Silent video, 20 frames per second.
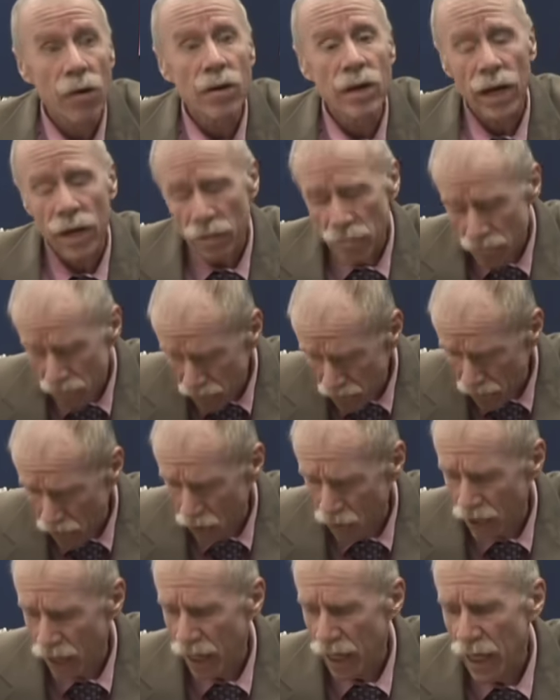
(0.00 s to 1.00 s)
Okay,
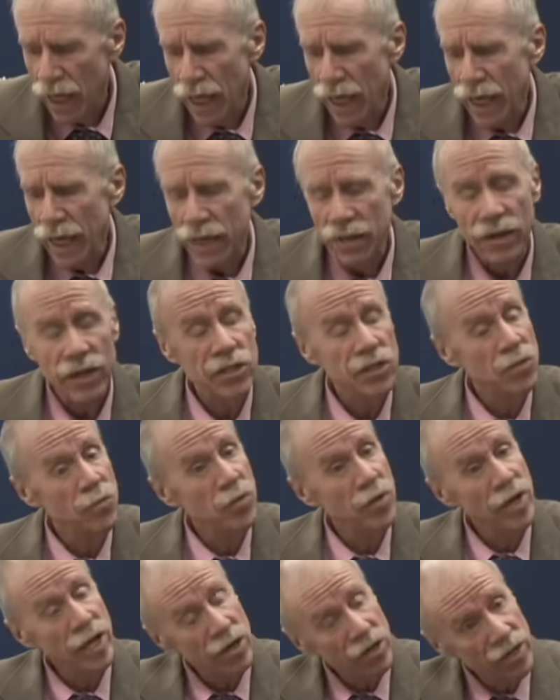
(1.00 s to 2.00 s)
okay. Things are
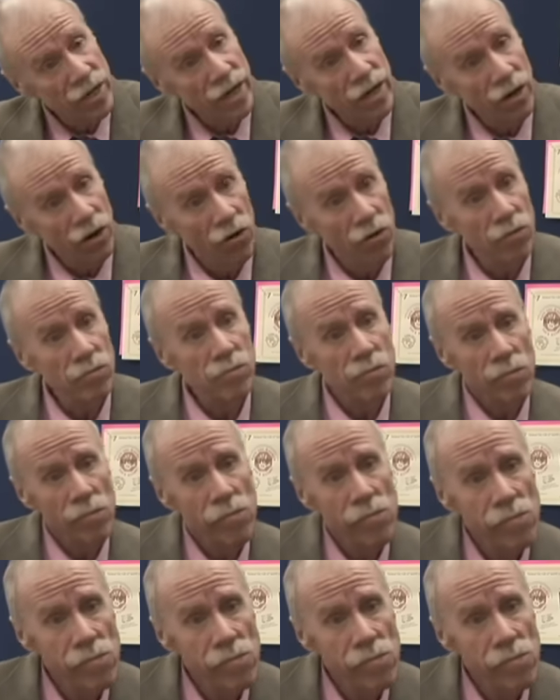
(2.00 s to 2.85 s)
pretty good at home?